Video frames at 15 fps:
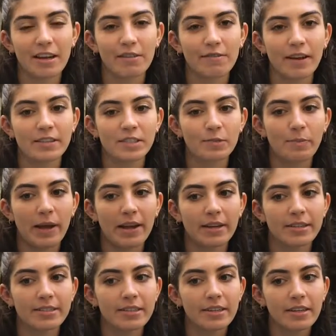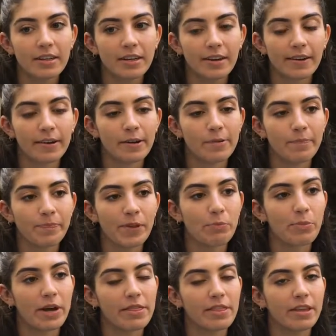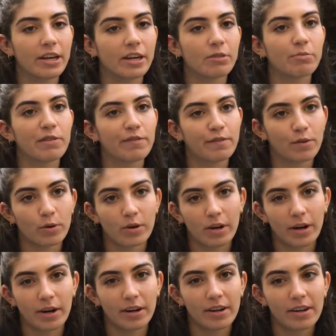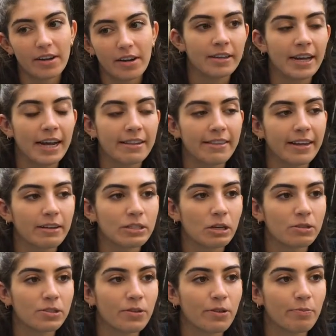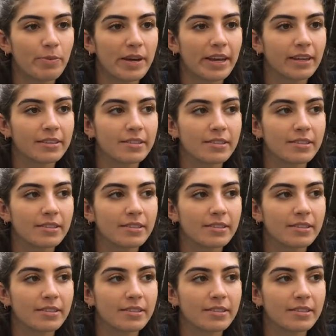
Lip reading: I spent a month here before. Yeah, I think it's also the big